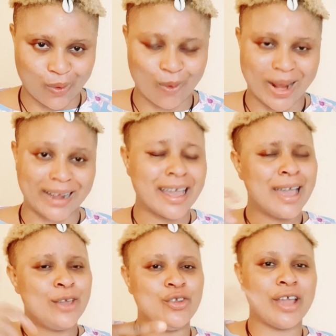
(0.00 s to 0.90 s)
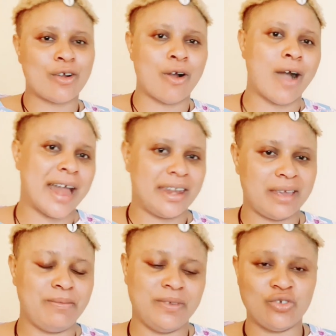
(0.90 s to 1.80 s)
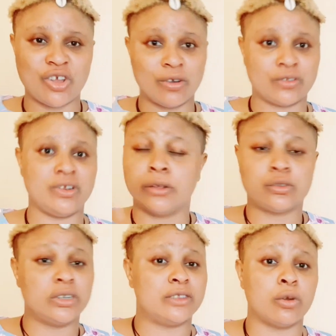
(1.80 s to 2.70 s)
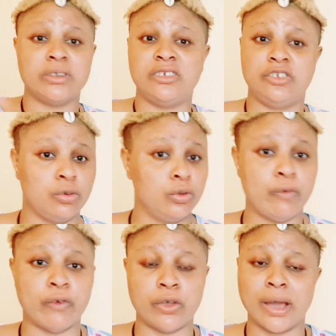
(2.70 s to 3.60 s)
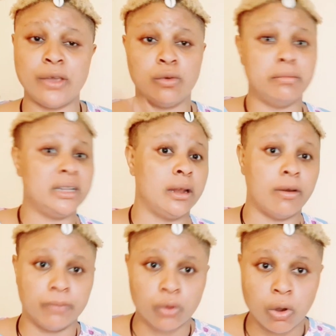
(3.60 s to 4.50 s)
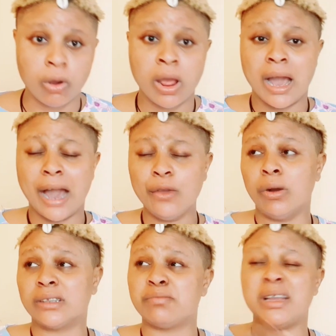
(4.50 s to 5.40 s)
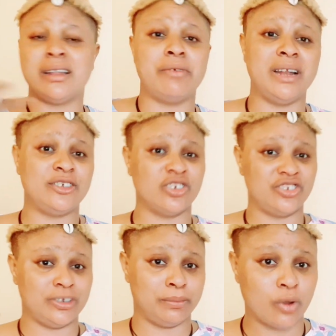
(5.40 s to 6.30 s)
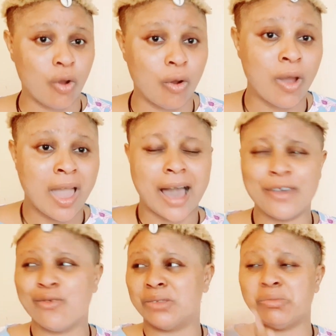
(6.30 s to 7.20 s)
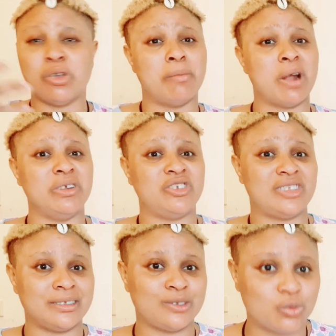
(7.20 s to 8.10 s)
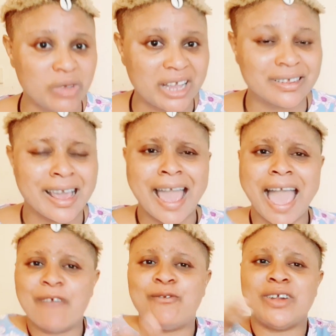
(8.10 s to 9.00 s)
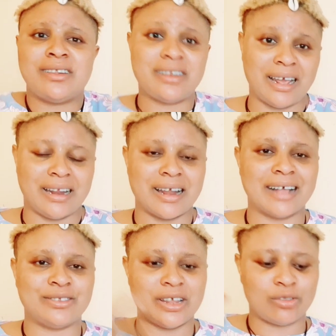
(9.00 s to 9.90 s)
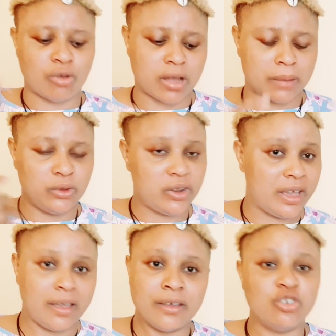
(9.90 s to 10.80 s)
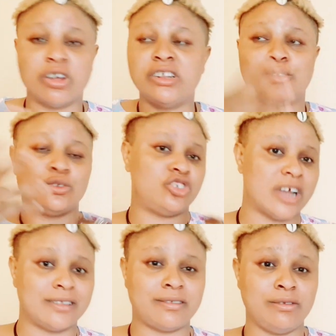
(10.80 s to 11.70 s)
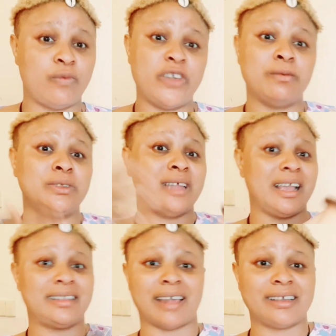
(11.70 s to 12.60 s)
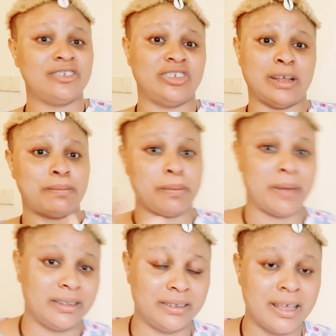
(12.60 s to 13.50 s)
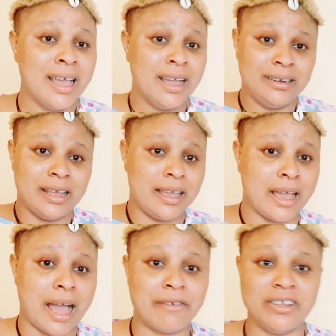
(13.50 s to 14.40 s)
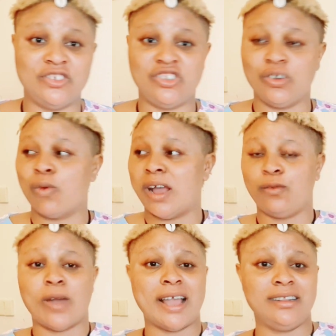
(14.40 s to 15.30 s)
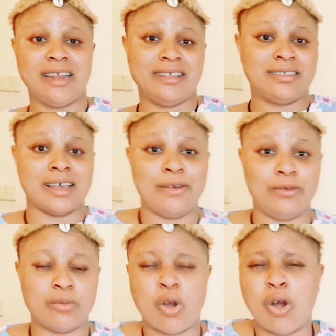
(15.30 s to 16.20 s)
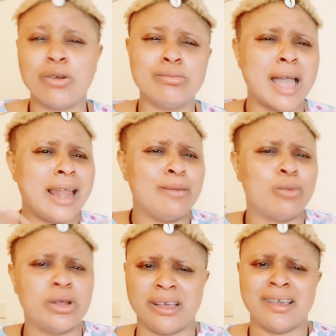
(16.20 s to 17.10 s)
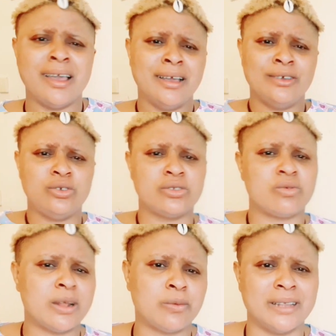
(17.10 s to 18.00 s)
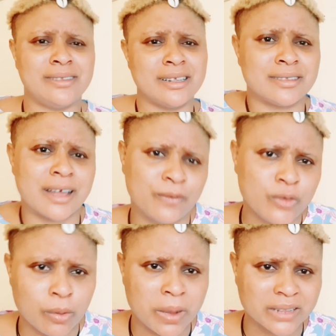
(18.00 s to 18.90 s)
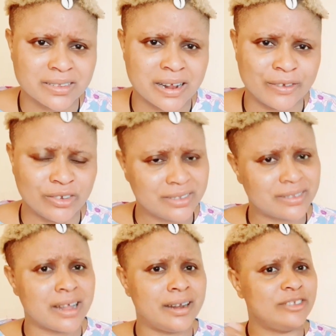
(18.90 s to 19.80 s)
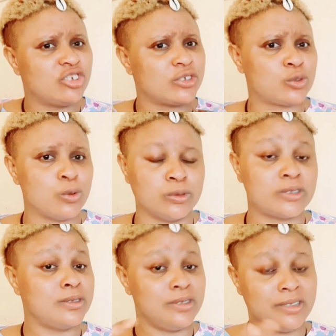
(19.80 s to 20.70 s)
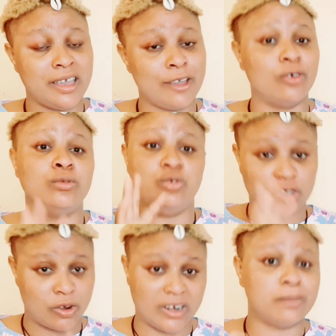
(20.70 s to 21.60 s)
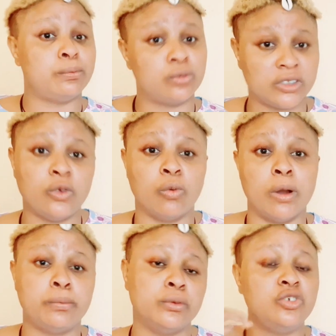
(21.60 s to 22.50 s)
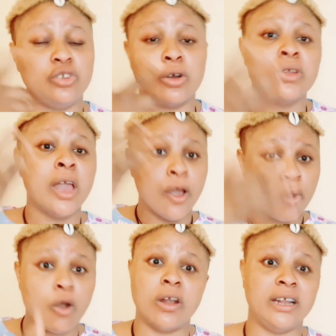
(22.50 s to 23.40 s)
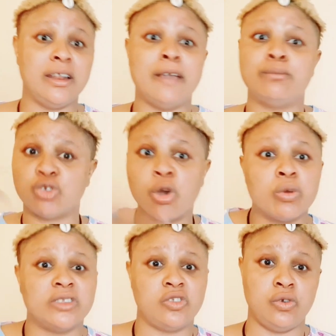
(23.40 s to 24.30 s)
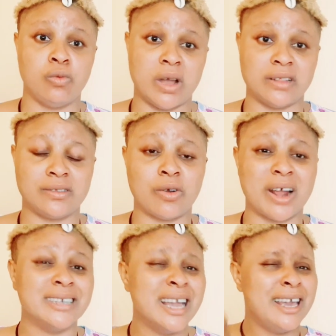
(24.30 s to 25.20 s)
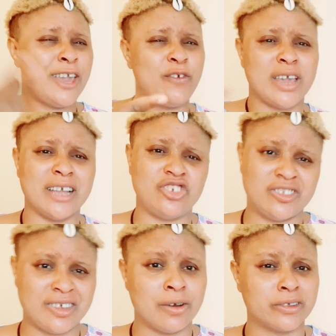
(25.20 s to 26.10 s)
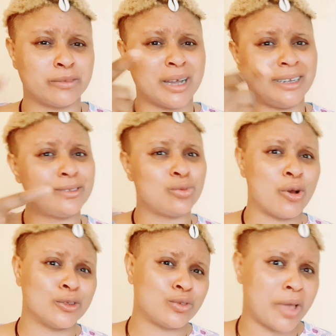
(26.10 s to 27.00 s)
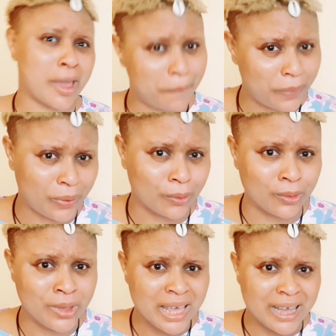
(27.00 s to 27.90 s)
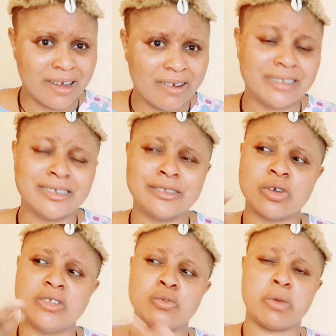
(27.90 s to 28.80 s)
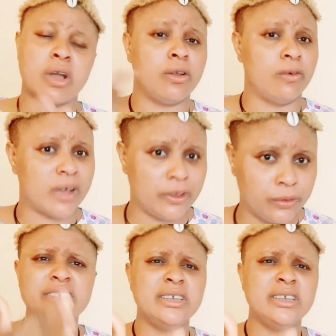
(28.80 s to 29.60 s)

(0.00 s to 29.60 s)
All right, you they call a name, you they also they talk what she go do for you. How you want me the love go, how you want me the relationship go, how you want me your marriage taste sweet, everything. As you they talk you don't need to shout. You feel you they exactly she they prepared, they arrange the wine the inside room, or early morning use red wine to serve your partner. You understand? Let's just toast. you'd already put what you want, you don't call a name, talk what you want. All right, if you get shitty husband, this will also help you. All right, it's going to be all over you.